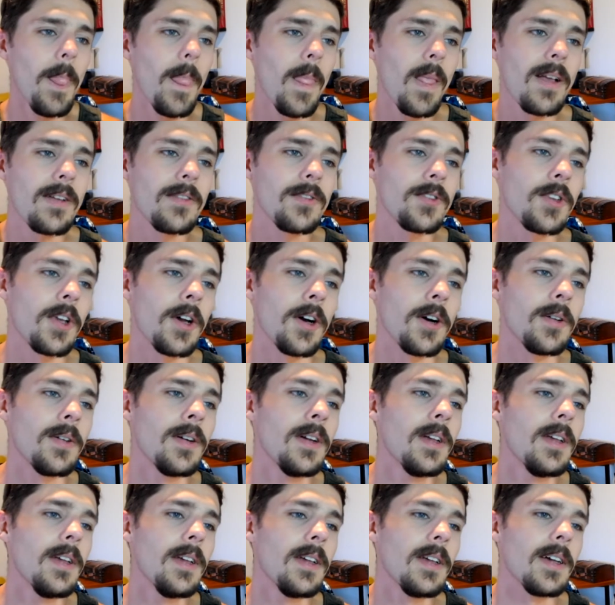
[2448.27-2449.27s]
So
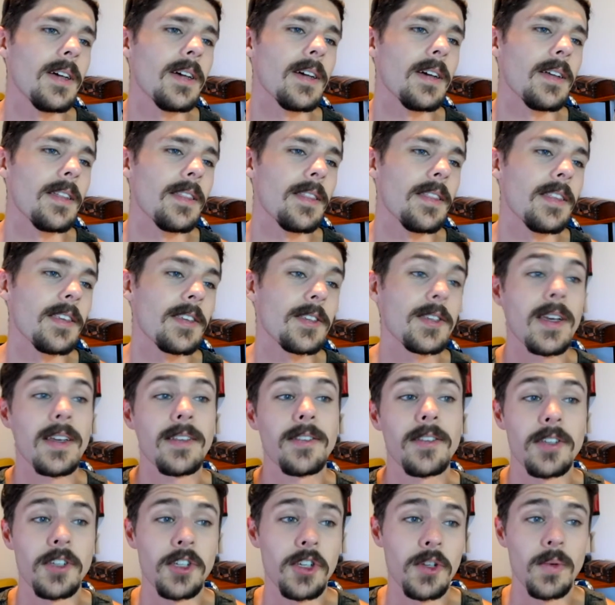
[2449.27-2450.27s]
the
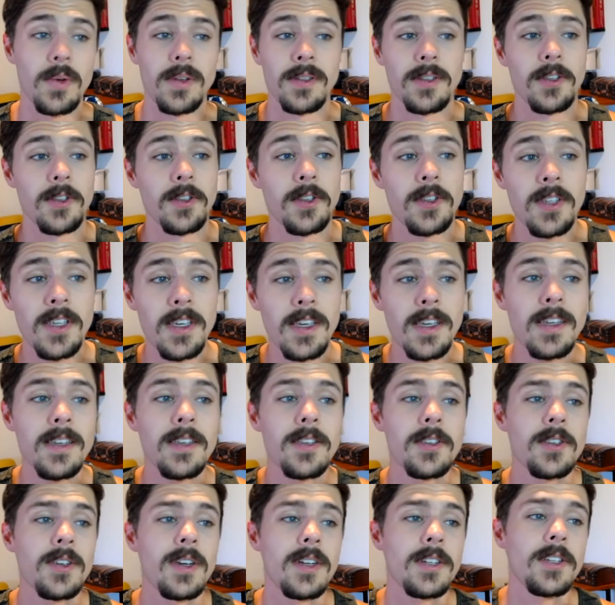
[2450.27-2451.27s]
sites that she wants to see,
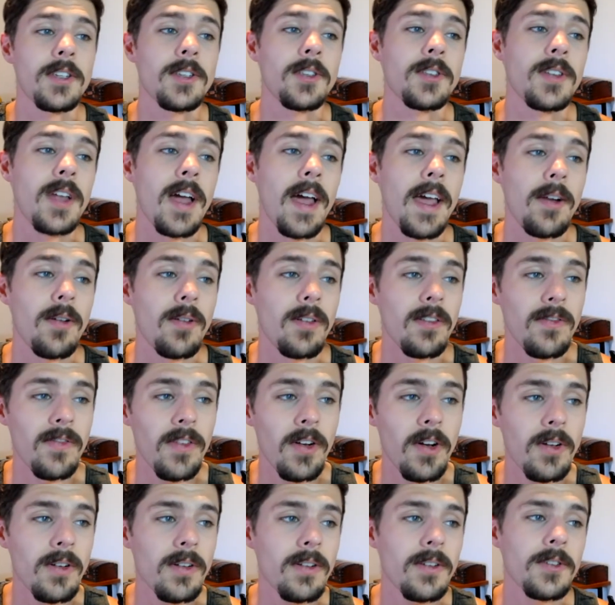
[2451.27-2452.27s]
such as Niagara
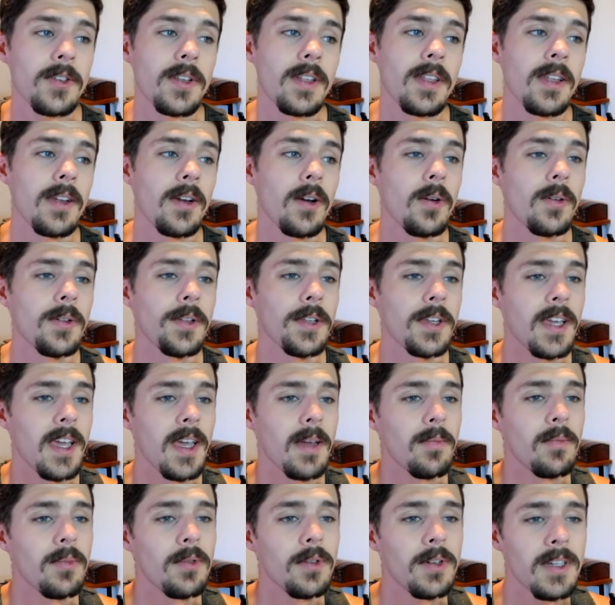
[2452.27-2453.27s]
Falls and the Golden
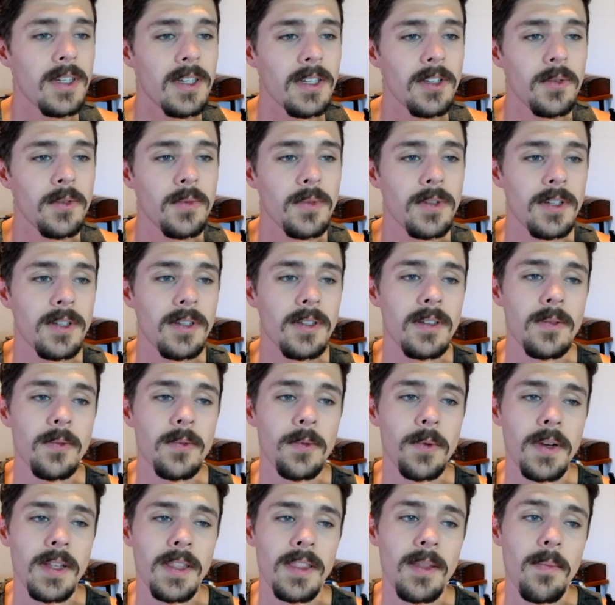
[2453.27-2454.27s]
Gate Bridge,
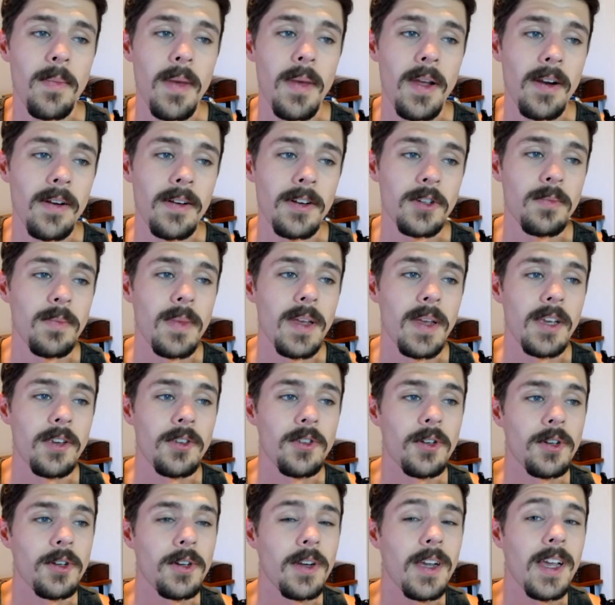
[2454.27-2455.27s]
when the marriage
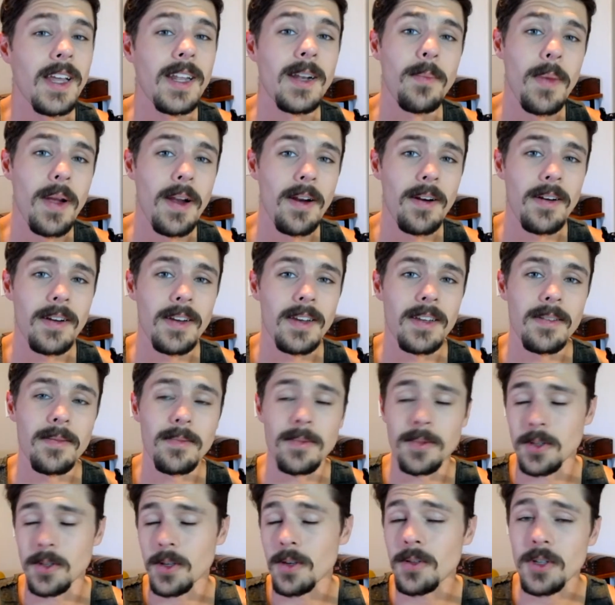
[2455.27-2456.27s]
makes her an
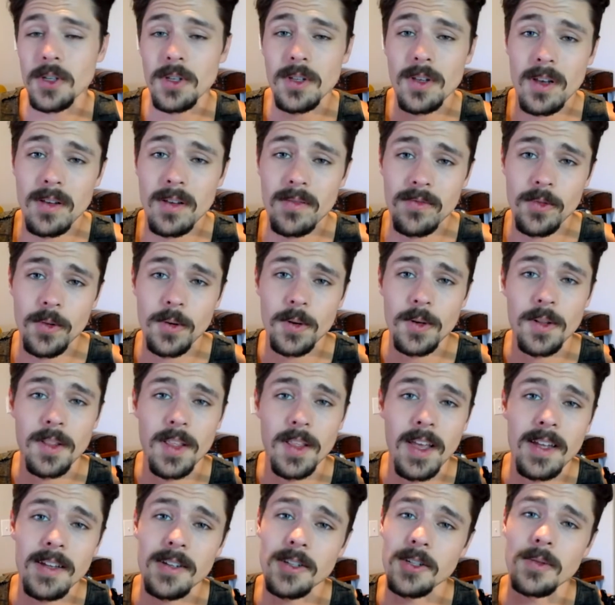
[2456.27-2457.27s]
American. So she's looking forward to
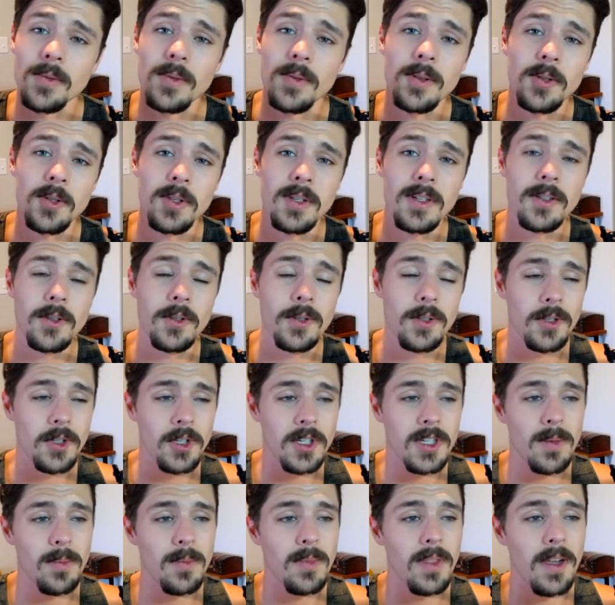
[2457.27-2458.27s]
that. She wants
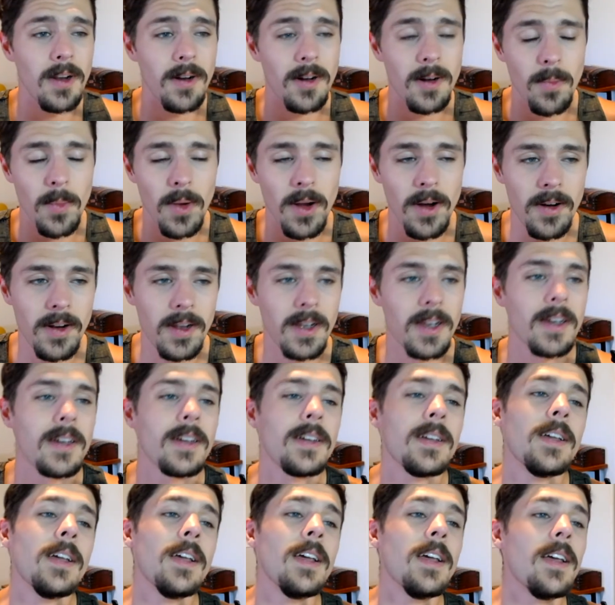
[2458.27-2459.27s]
citizenship there in
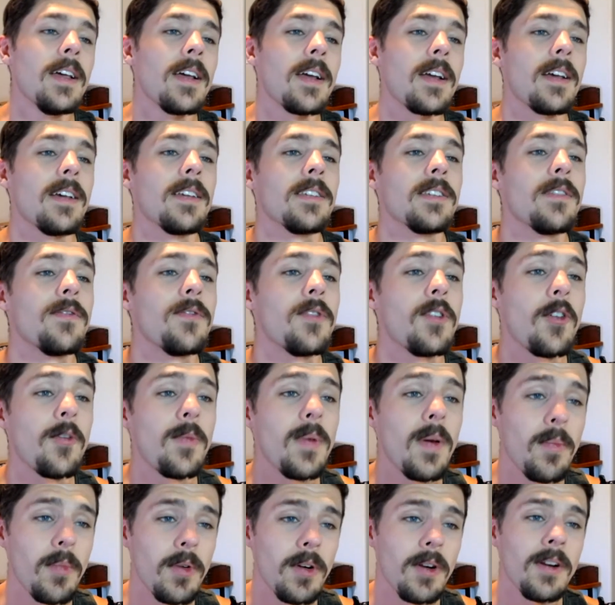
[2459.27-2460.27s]
America, because if you
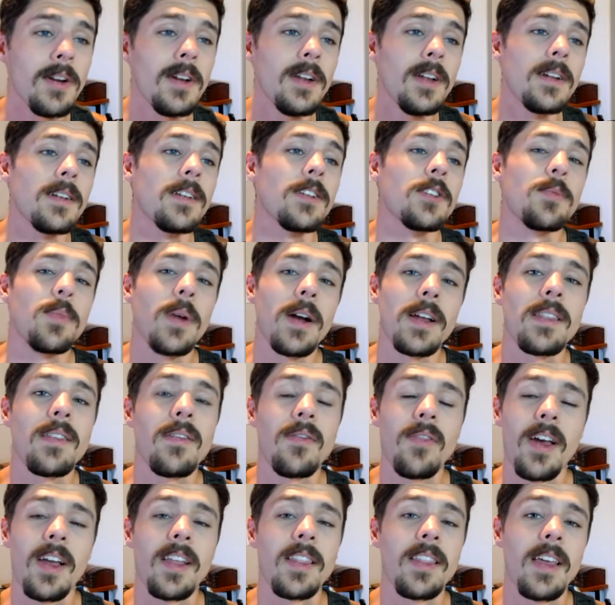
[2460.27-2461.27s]
remember, despite the
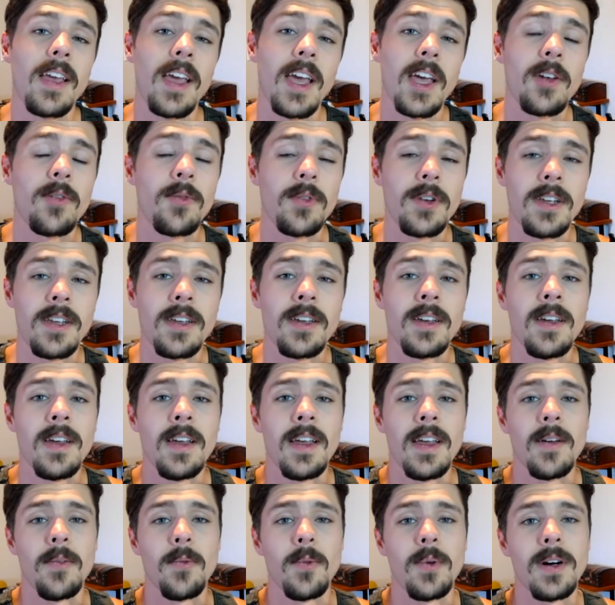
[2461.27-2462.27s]
fact that Henry
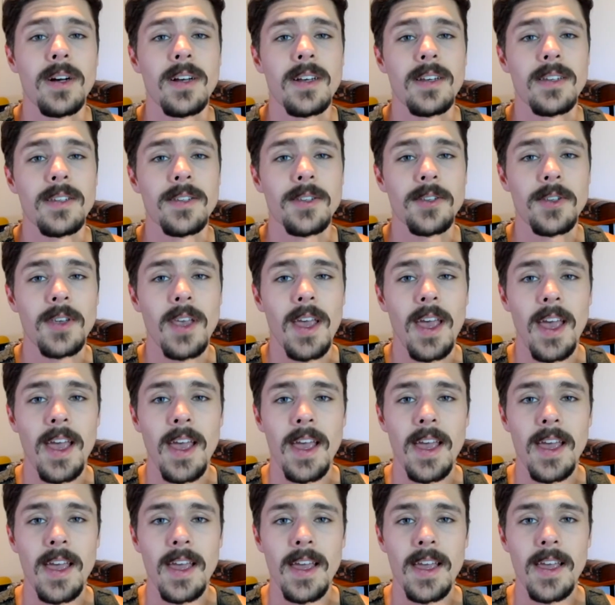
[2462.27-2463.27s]
was
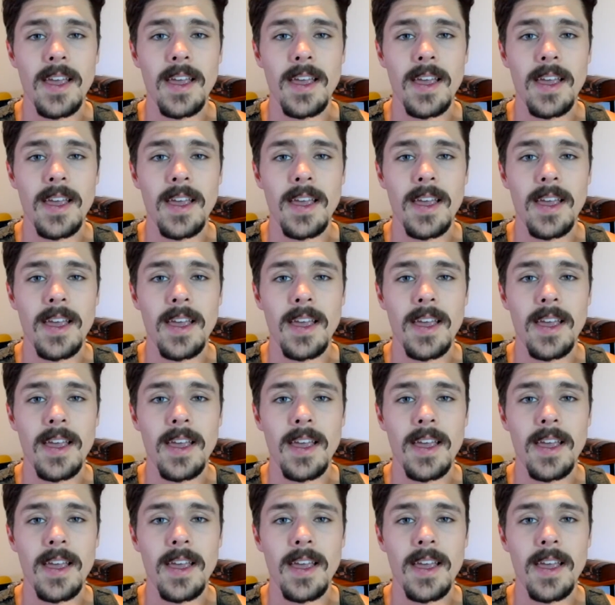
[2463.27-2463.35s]
an